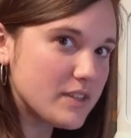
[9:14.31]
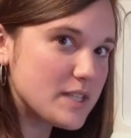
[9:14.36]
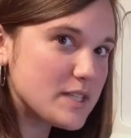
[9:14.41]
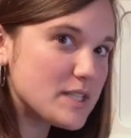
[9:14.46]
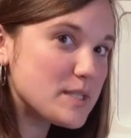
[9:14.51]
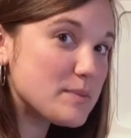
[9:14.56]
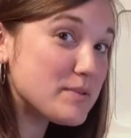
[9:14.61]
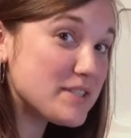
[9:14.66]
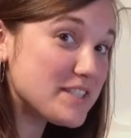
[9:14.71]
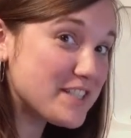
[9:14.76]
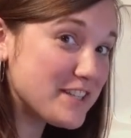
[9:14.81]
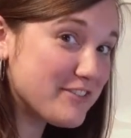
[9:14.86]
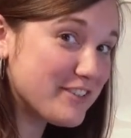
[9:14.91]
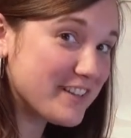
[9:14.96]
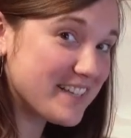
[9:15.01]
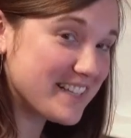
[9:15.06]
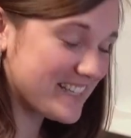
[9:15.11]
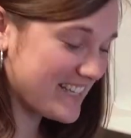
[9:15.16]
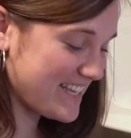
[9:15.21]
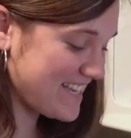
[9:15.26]

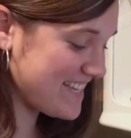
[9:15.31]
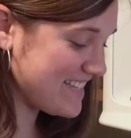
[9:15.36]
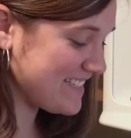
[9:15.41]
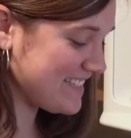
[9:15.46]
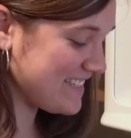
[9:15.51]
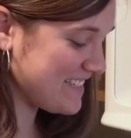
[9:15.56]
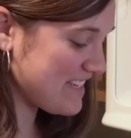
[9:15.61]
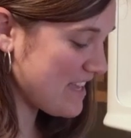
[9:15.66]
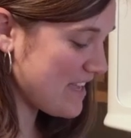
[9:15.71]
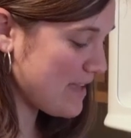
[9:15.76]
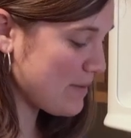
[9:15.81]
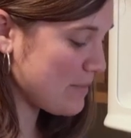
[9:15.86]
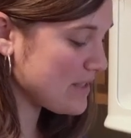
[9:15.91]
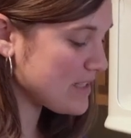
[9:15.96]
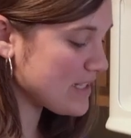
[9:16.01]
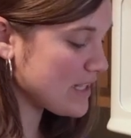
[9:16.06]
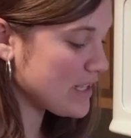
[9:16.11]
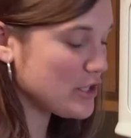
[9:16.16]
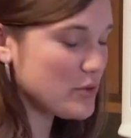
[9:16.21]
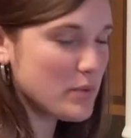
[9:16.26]
specifically
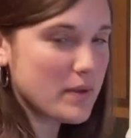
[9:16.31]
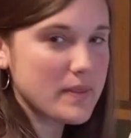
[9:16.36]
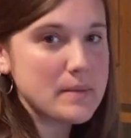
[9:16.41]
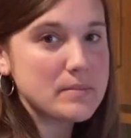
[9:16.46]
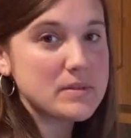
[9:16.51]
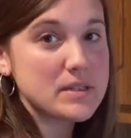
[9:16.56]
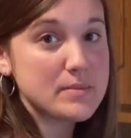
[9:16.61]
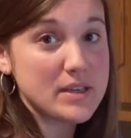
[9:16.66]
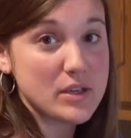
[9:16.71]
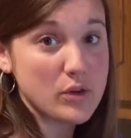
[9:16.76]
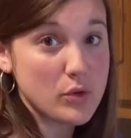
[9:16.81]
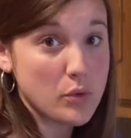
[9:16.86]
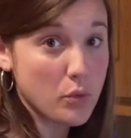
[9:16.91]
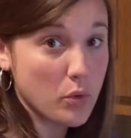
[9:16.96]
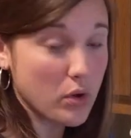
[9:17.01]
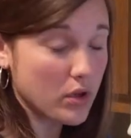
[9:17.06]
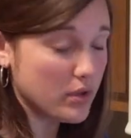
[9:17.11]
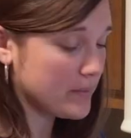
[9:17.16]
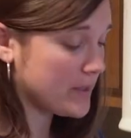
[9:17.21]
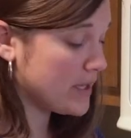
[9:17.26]
is that you want them to be
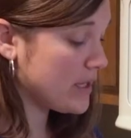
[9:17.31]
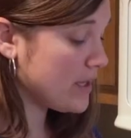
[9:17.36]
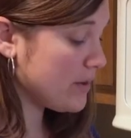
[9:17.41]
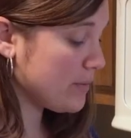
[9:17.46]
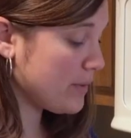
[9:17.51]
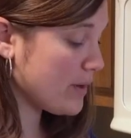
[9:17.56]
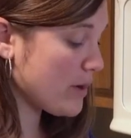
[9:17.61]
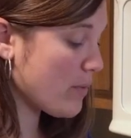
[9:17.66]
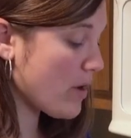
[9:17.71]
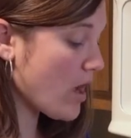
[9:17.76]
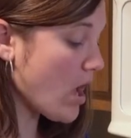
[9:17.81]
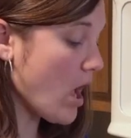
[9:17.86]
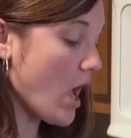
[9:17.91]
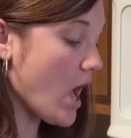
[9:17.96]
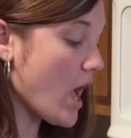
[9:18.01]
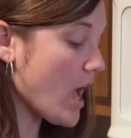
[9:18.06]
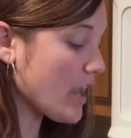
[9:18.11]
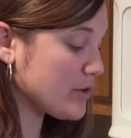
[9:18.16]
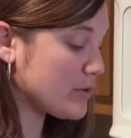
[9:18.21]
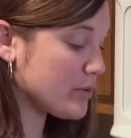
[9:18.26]
cool. We don't want
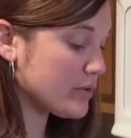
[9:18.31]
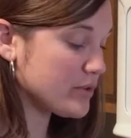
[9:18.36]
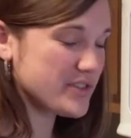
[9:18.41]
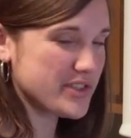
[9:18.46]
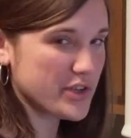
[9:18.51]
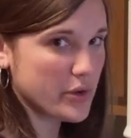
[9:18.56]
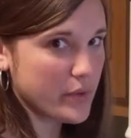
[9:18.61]
hot noodles